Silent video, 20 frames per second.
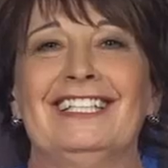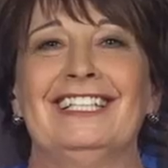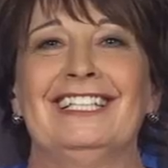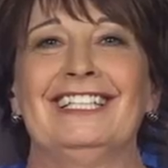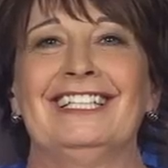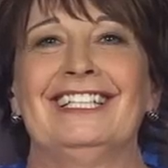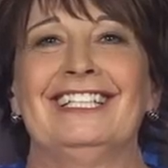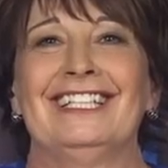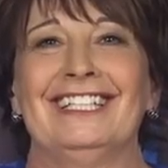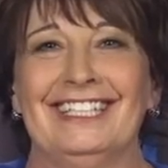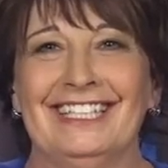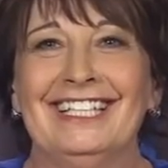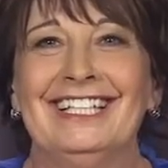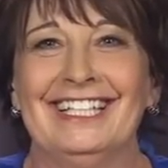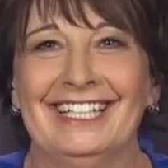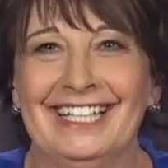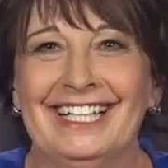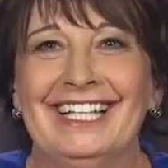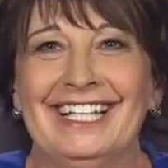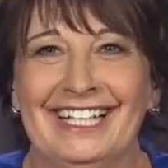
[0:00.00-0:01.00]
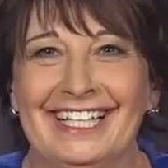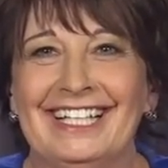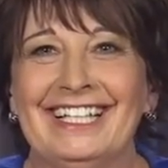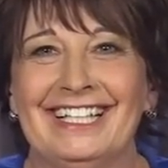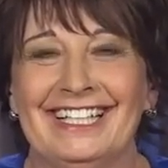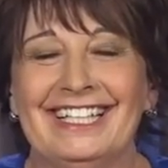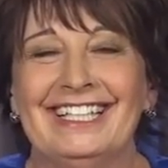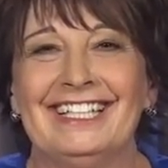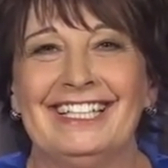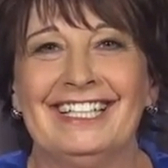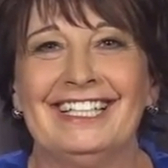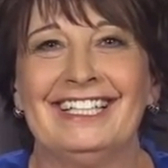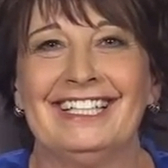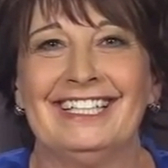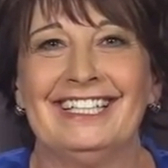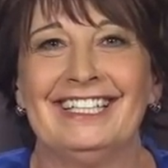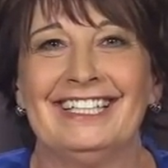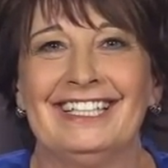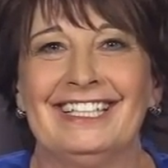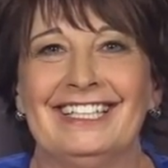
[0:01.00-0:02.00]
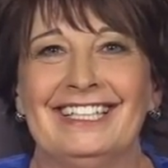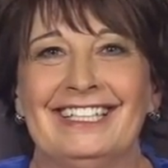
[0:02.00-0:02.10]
No words are spoken by the person on screen.